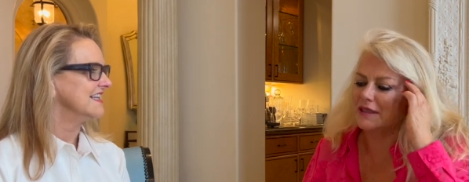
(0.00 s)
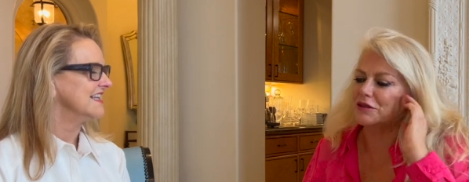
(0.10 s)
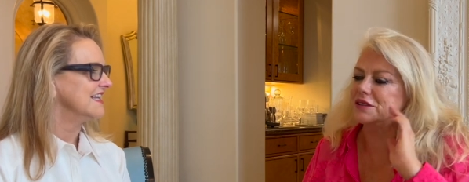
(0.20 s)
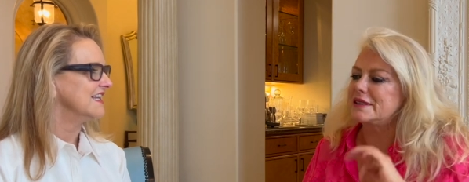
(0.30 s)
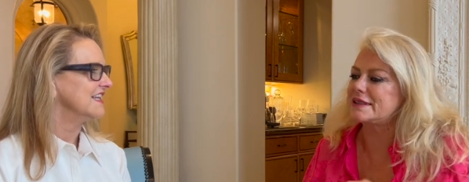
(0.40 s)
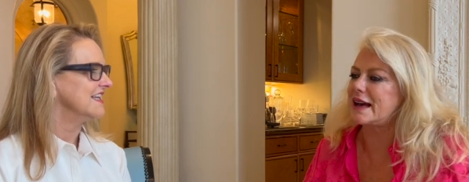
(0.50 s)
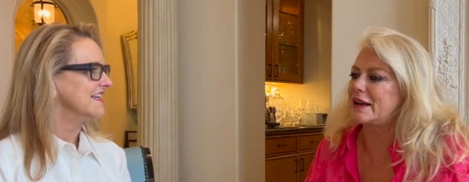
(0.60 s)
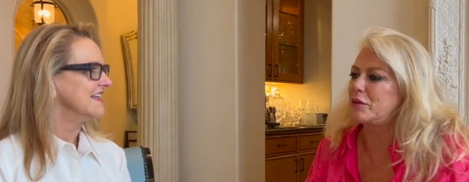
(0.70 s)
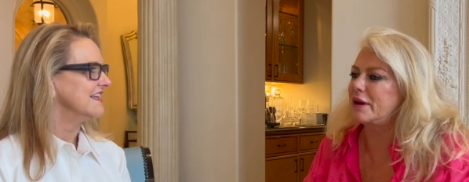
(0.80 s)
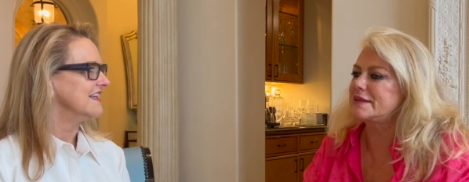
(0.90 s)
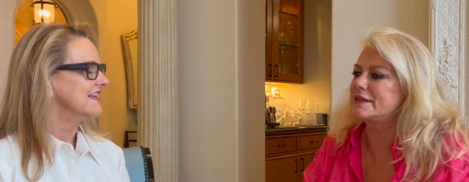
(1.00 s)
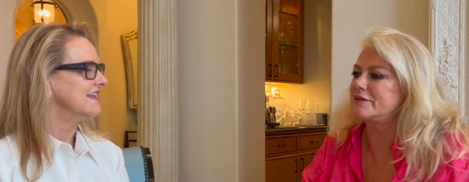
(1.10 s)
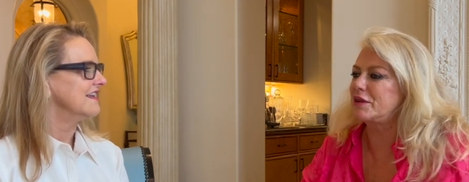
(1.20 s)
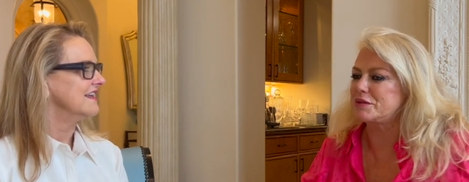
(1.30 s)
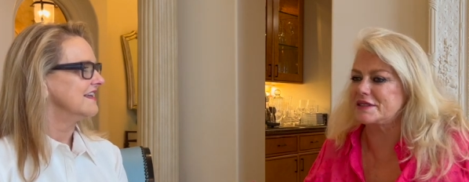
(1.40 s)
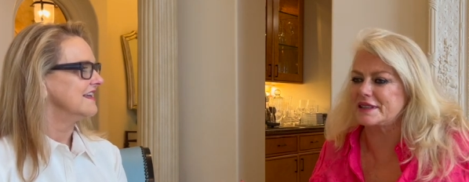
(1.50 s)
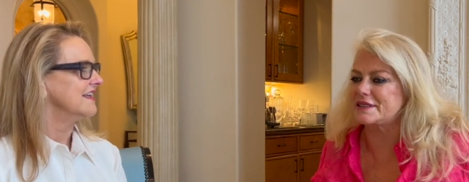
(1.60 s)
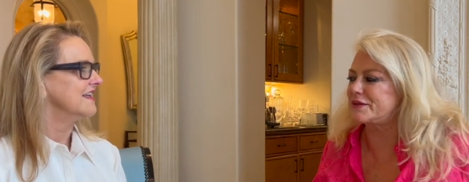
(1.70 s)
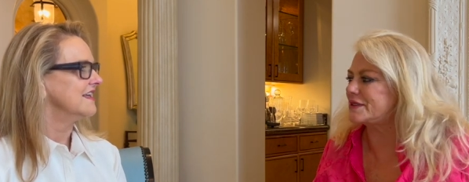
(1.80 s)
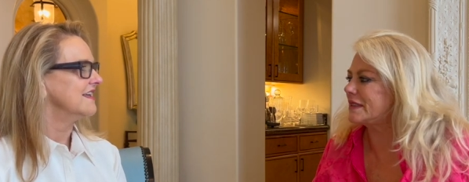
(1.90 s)
Speaker 1: So she decided, why doesn't, there were
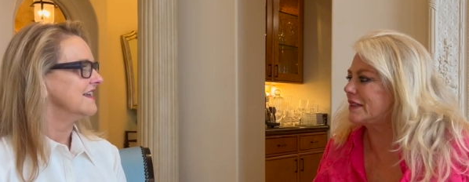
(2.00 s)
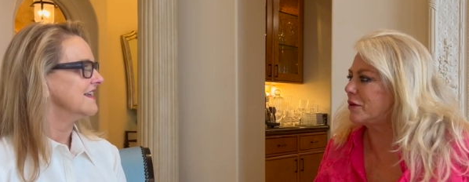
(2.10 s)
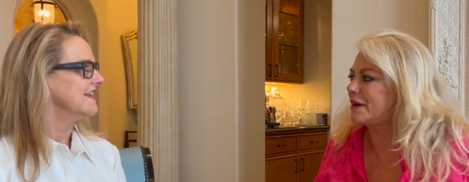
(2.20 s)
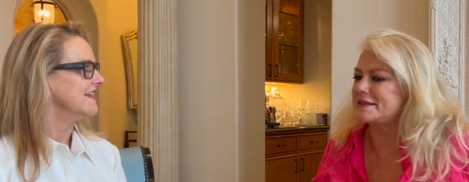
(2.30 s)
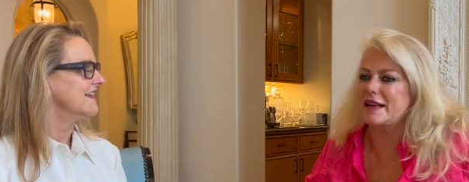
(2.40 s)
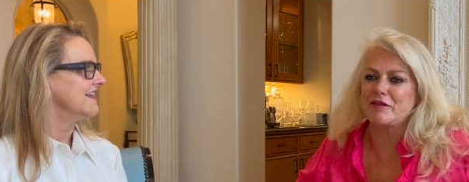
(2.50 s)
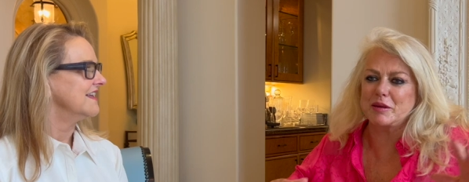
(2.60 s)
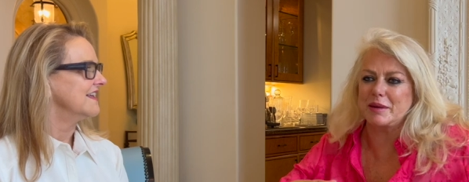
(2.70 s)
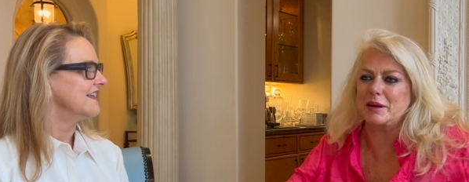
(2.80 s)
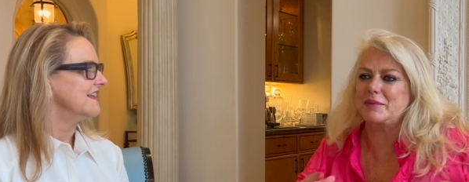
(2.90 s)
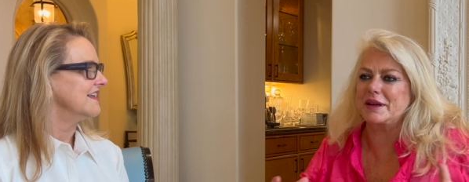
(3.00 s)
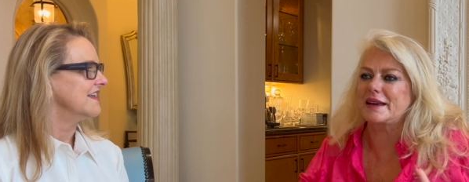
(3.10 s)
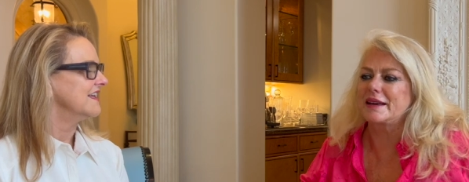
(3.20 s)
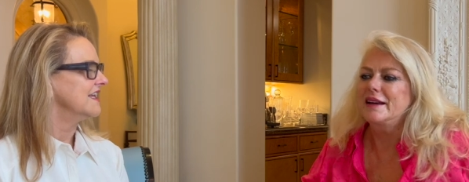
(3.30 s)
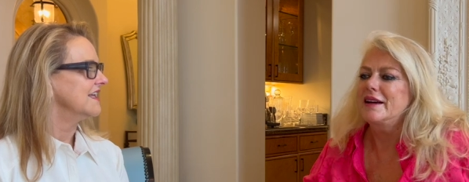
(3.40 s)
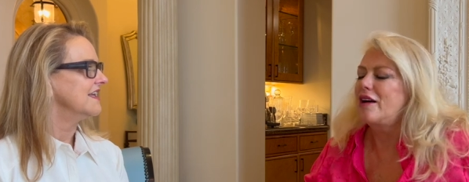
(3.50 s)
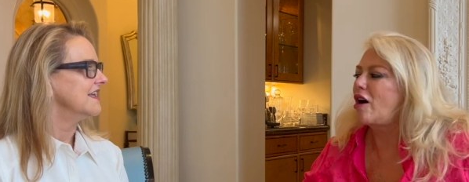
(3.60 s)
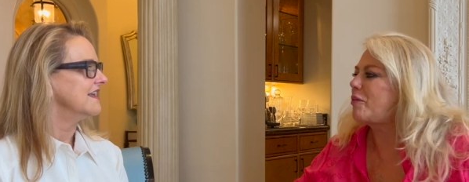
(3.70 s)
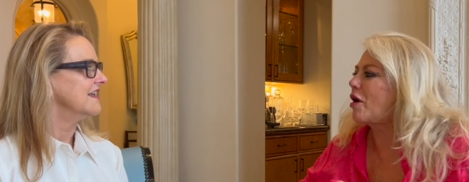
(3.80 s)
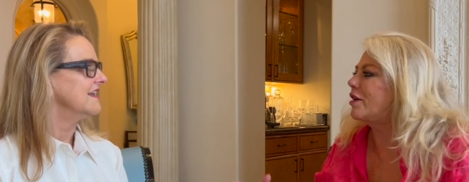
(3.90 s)
six of us here, why doesn't everybody pick
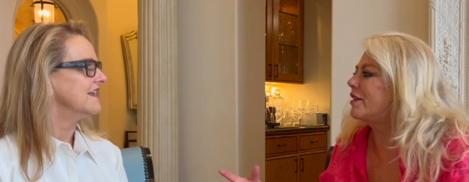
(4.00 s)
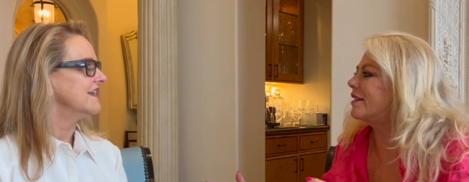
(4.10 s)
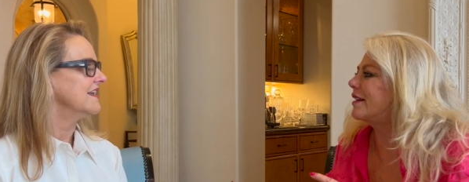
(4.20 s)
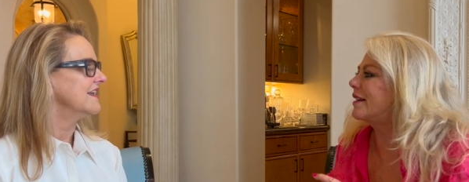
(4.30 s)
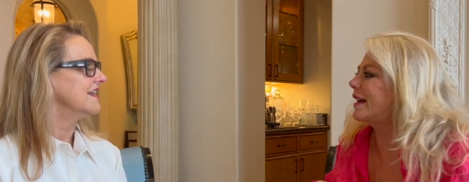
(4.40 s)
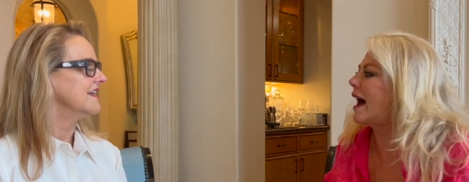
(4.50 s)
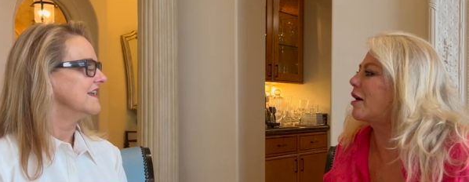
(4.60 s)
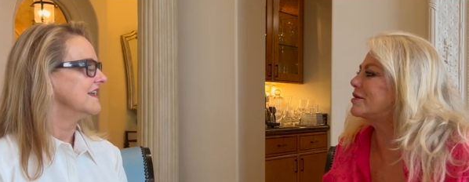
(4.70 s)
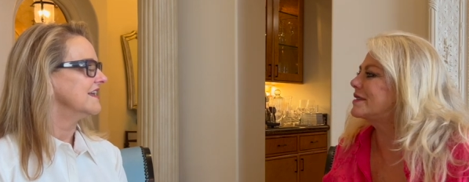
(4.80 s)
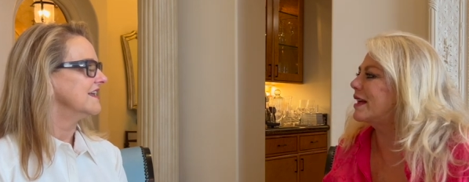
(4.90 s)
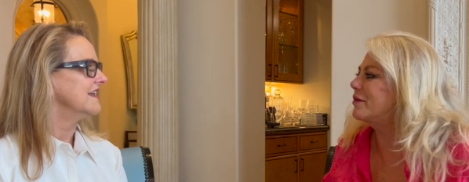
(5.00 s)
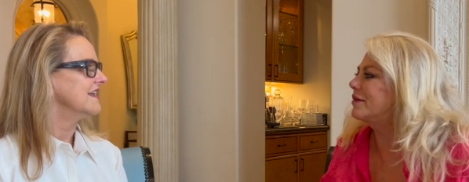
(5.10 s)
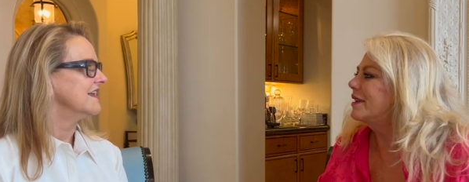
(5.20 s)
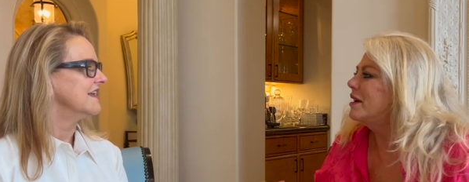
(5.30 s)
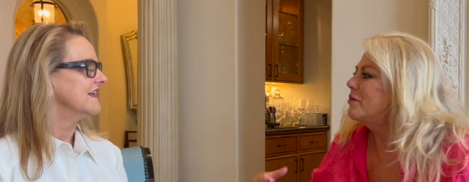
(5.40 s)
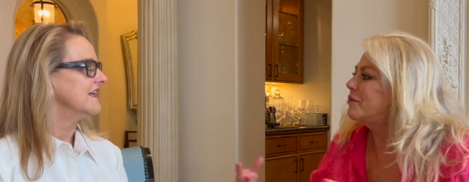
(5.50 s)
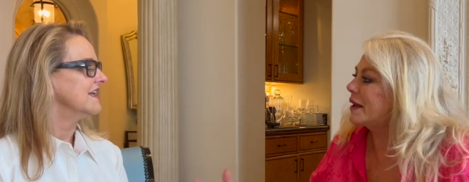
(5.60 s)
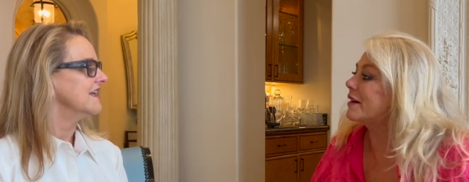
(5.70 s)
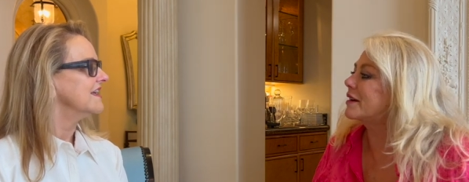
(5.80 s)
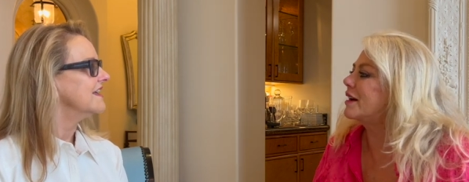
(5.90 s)
a part of the house and
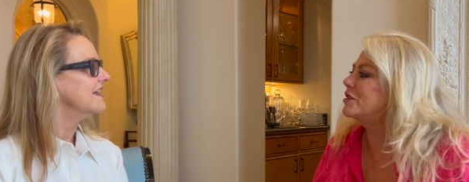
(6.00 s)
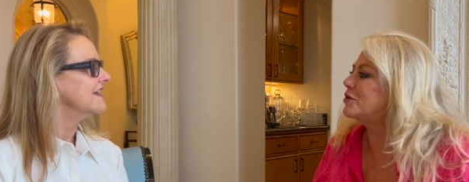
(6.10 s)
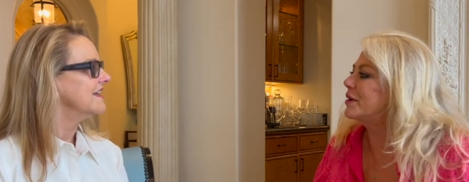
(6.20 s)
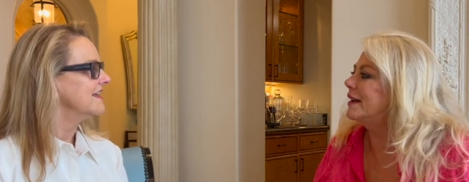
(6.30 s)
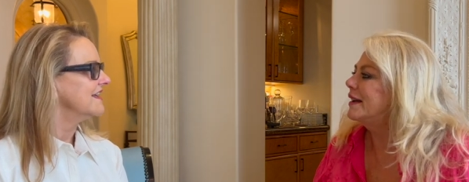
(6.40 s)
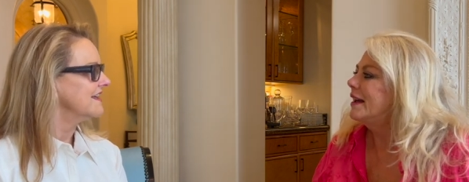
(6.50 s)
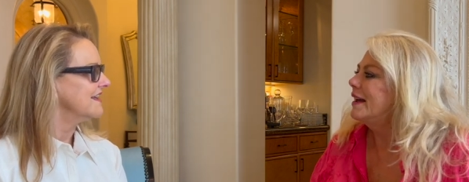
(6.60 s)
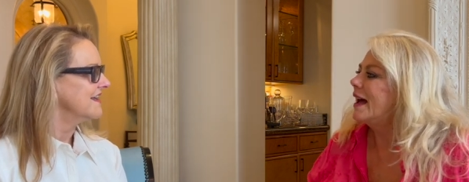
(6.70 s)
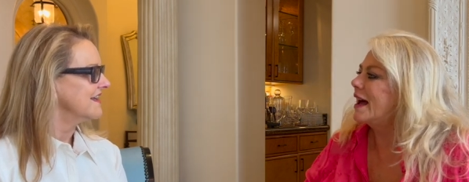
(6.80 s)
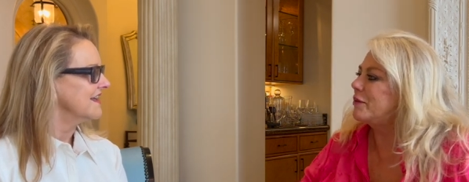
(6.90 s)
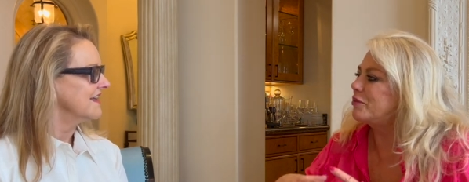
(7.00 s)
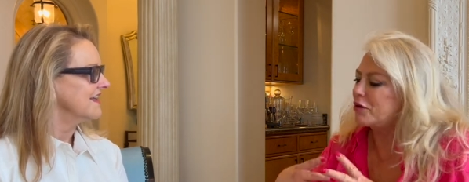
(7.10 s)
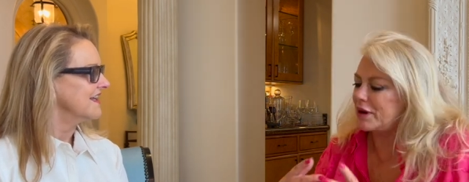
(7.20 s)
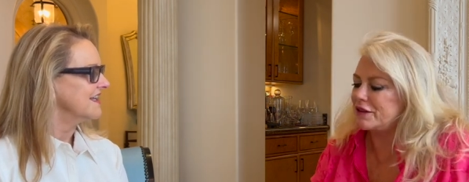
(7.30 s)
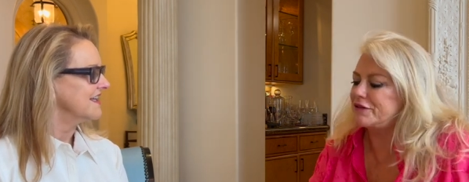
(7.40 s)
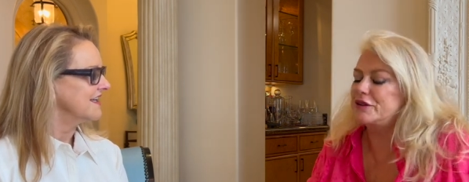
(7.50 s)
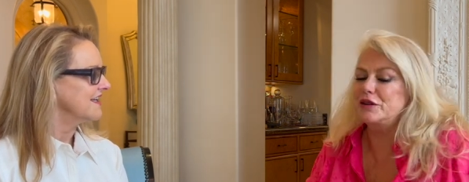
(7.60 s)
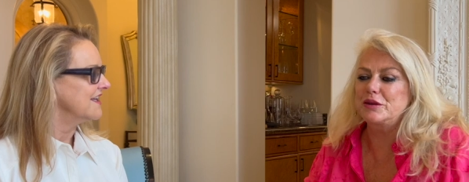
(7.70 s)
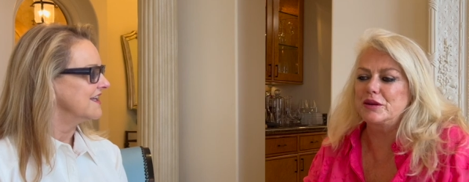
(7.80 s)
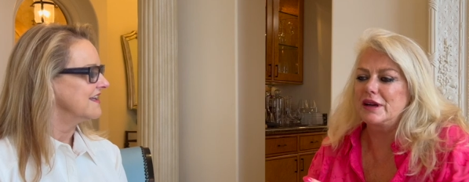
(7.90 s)
pick a country and create a
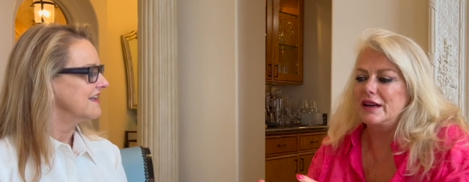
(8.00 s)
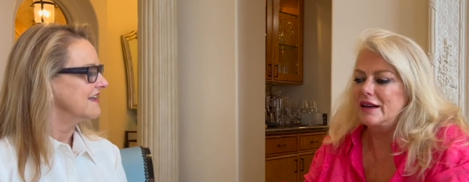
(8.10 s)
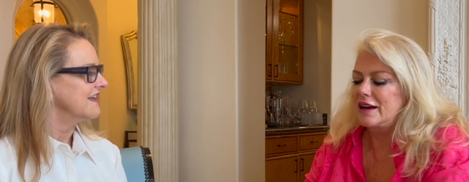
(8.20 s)
food,